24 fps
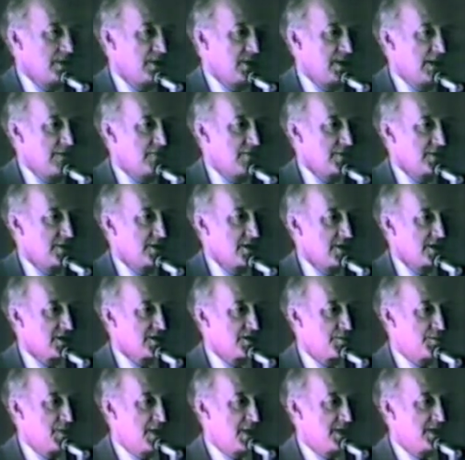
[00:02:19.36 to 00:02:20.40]
give his little
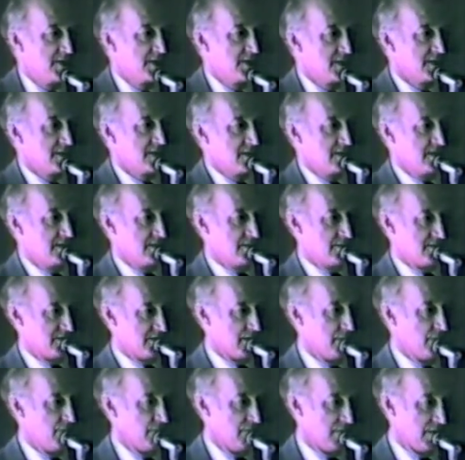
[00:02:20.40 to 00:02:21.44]
speech, just
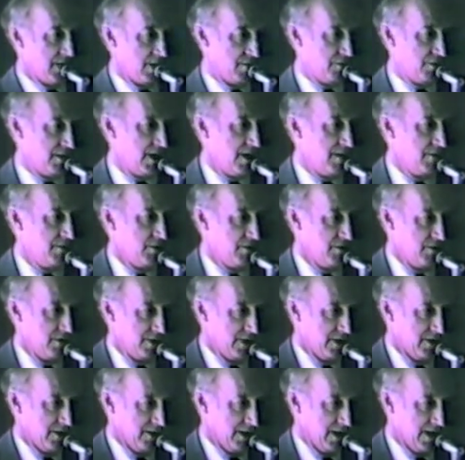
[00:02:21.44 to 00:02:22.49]
something like what I'm doing
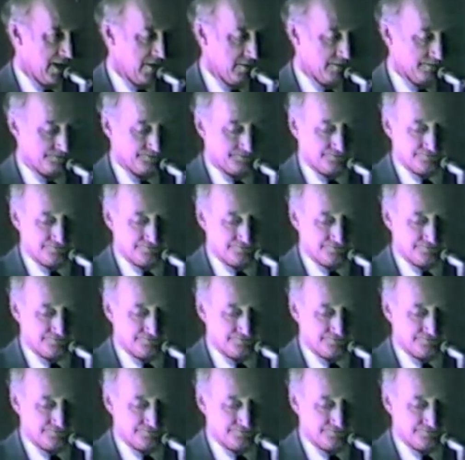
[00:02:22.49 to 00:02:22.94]
here now.